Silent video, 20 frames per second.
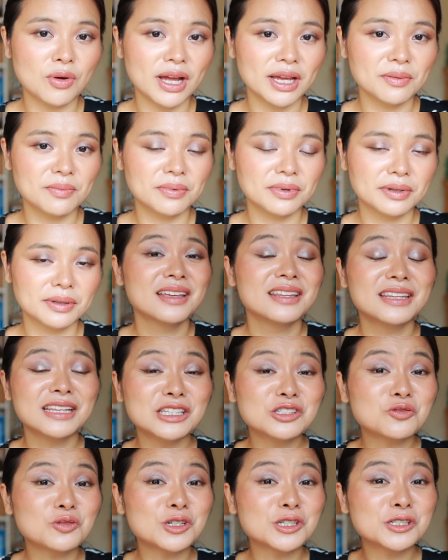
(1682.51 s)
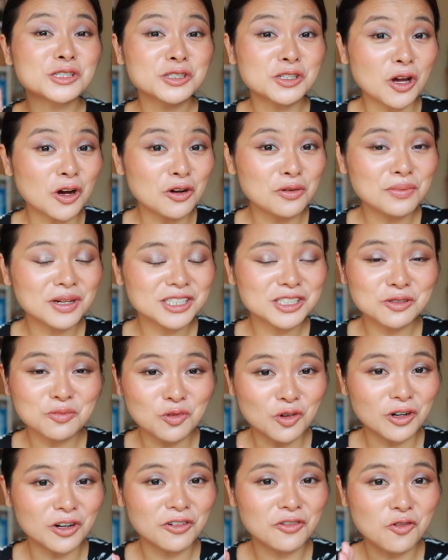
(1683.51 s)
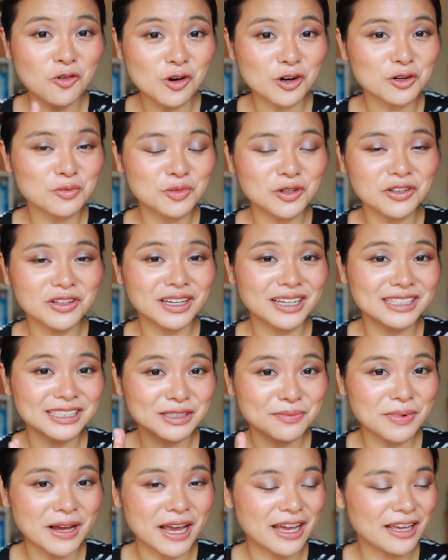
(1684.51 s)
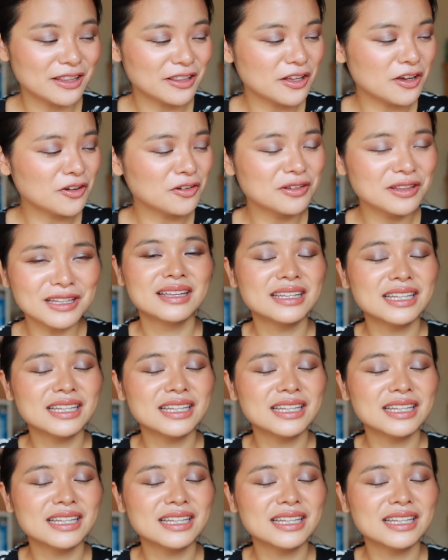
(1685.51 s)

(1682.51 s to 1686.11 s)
wipe these were so much more affordable in Japan though.